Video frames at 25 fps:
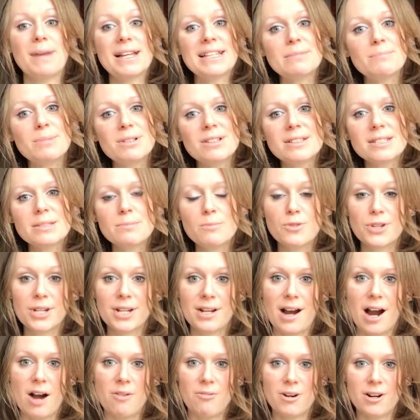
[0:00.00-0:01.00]
The
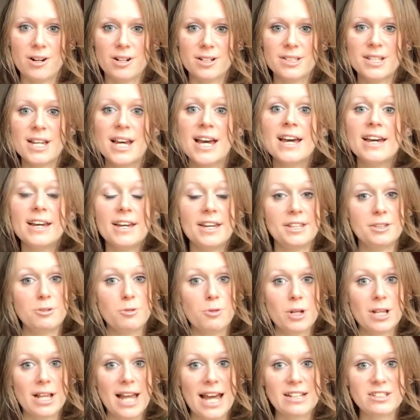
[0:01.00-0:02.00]
metabolism recovered
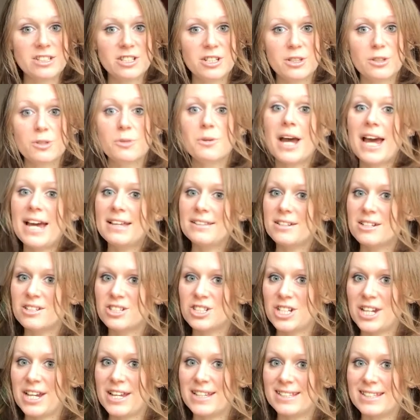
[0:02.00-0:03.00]
in relation to
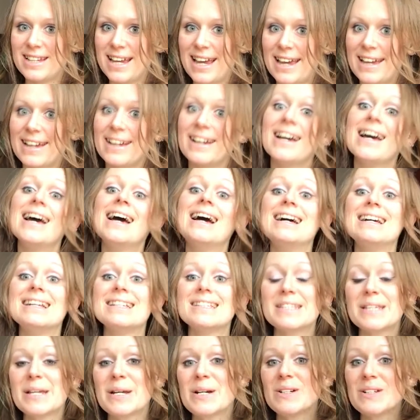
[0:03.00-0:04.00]
energy intake.
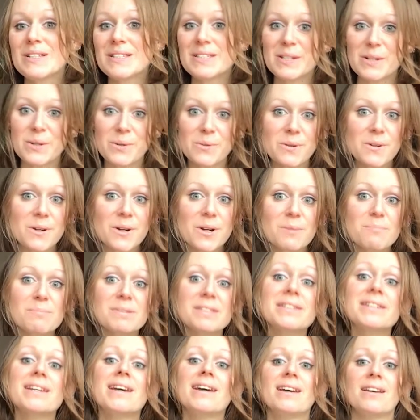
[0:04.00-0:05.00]
So the
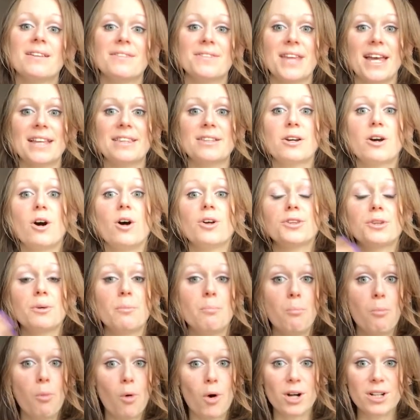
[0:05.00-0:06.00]
groups that
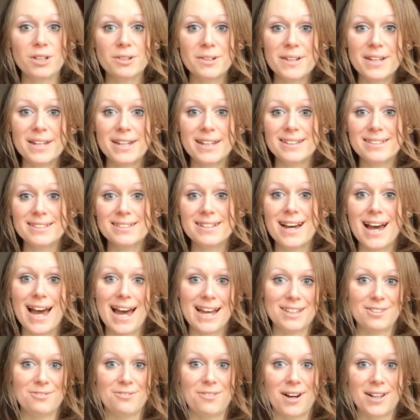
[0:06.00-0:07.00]
got more to
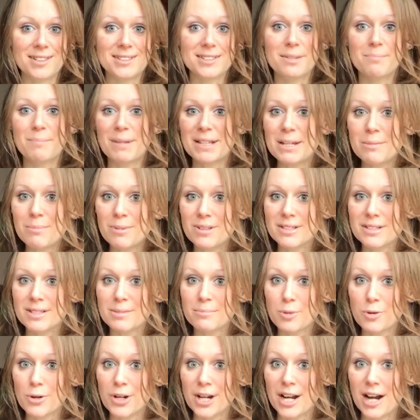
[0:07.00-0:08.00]
eat had a faster
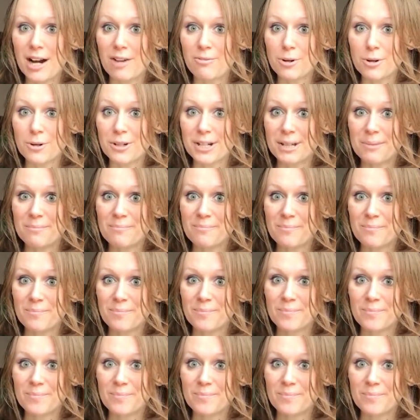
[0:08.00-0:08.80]
metabolism recovery.